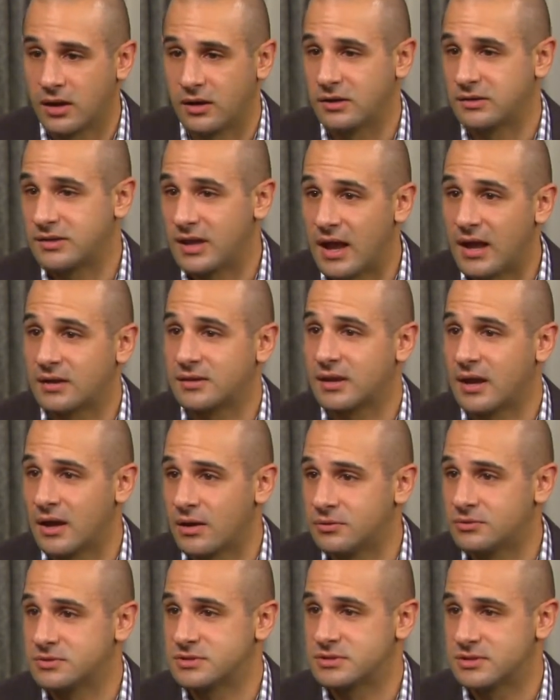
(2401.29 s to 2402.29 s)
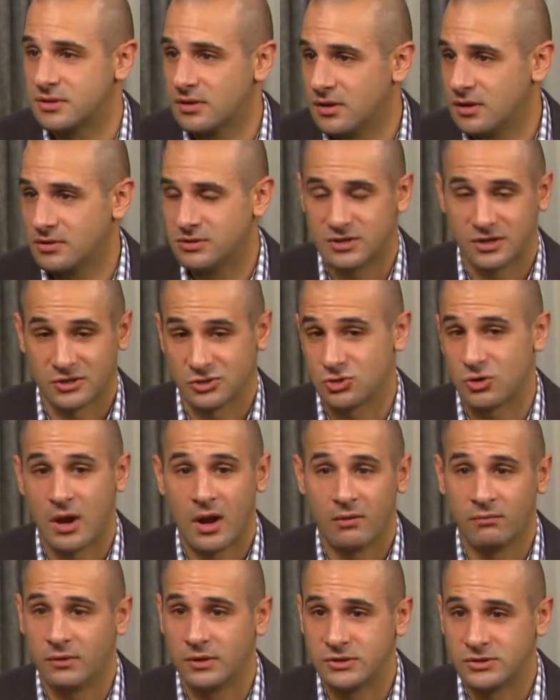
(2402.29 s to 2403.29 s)
and attacked towns. Ah, like a
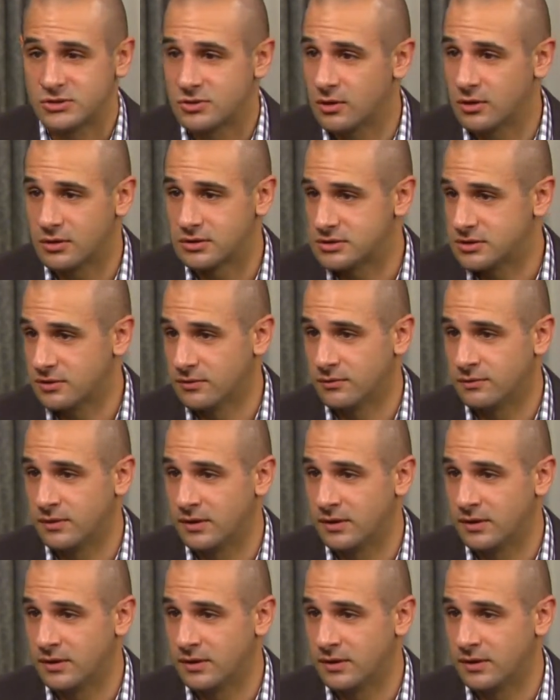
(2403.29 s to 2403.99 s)
traveling circus of.